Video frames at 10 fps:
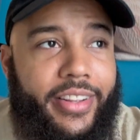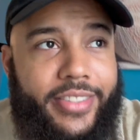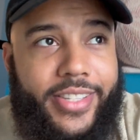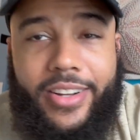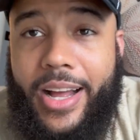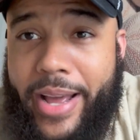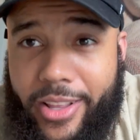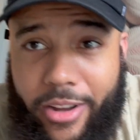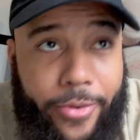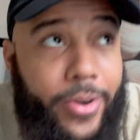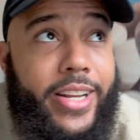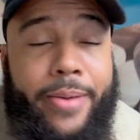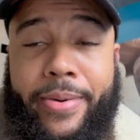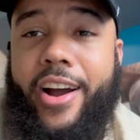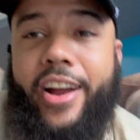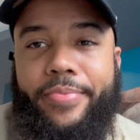So I'm not looking forward to that, but all right,